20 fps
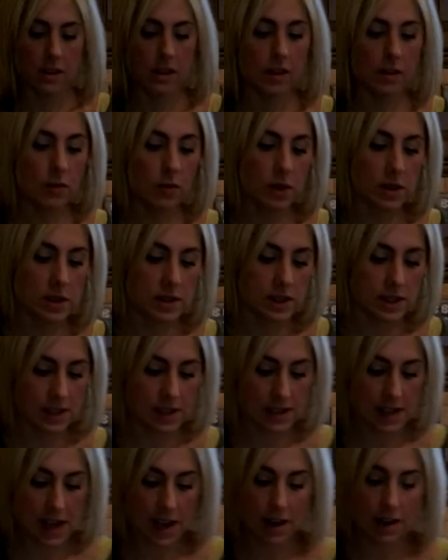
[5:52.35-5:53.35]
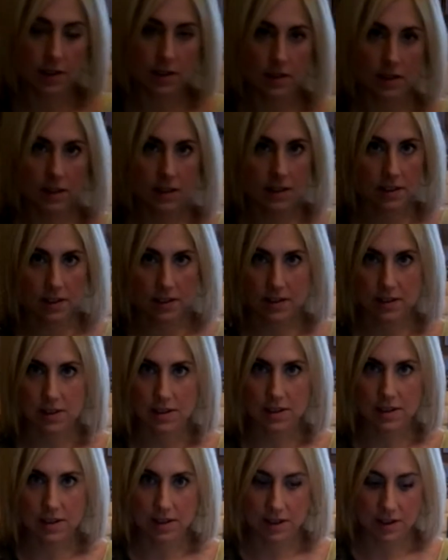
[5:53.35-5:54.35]
They've wilted down
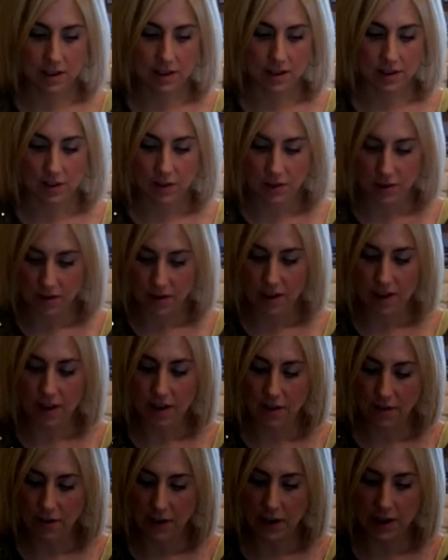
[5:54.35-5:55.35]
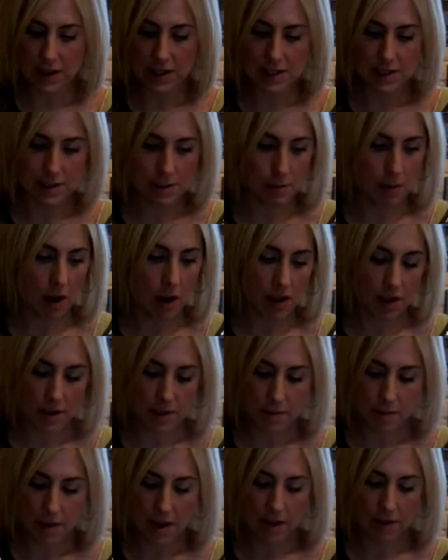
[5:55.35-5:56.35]
to a very small
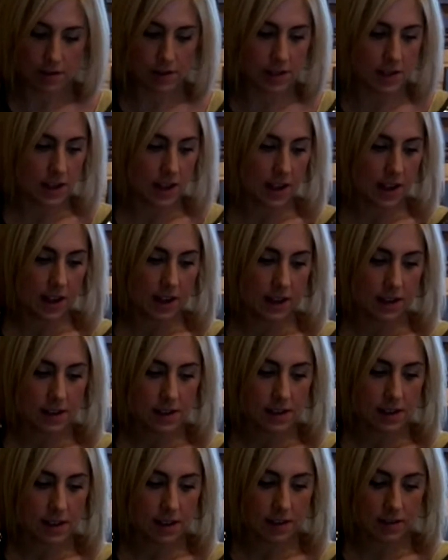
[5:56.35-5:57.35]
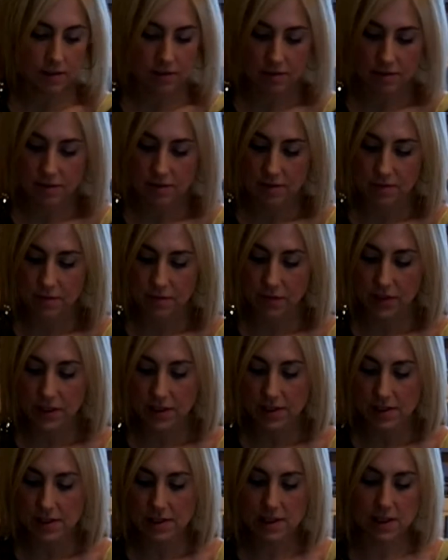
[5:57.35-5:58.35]
amount, and
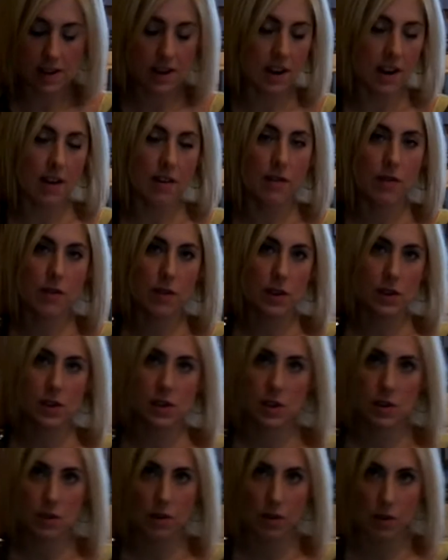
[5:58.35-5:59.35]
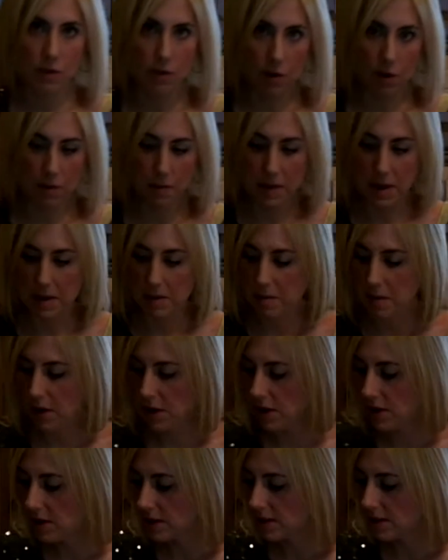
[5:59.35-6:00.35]
this is enough for 2 to 4
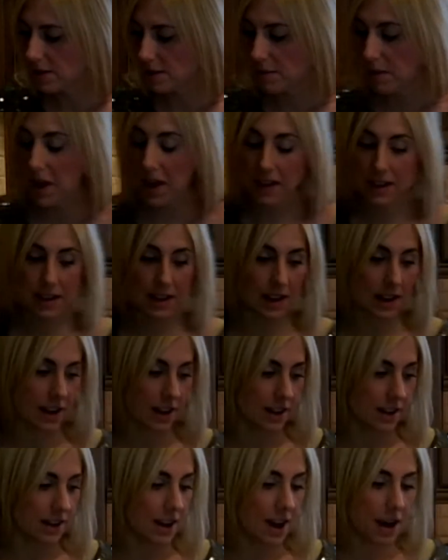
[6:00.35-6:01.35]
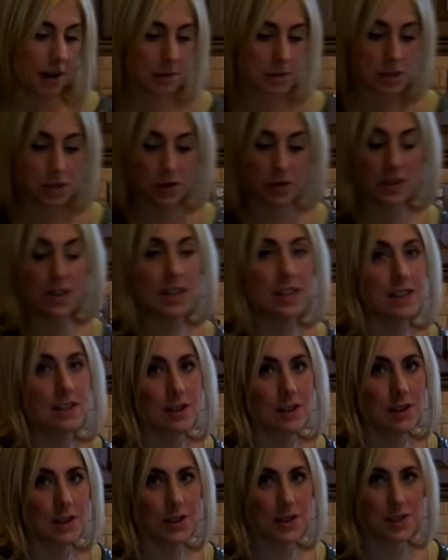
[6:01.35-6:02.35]
people, depending on how much greens
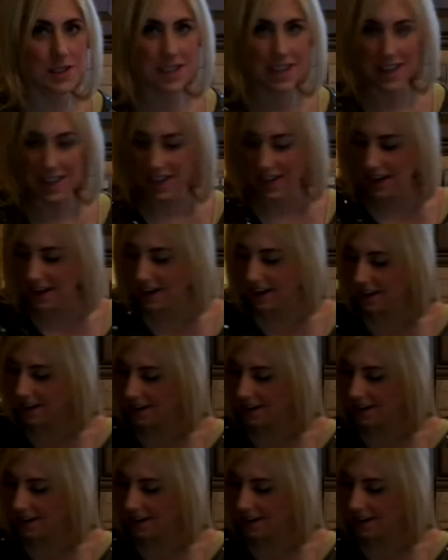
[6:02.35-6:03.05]
you're used to eating.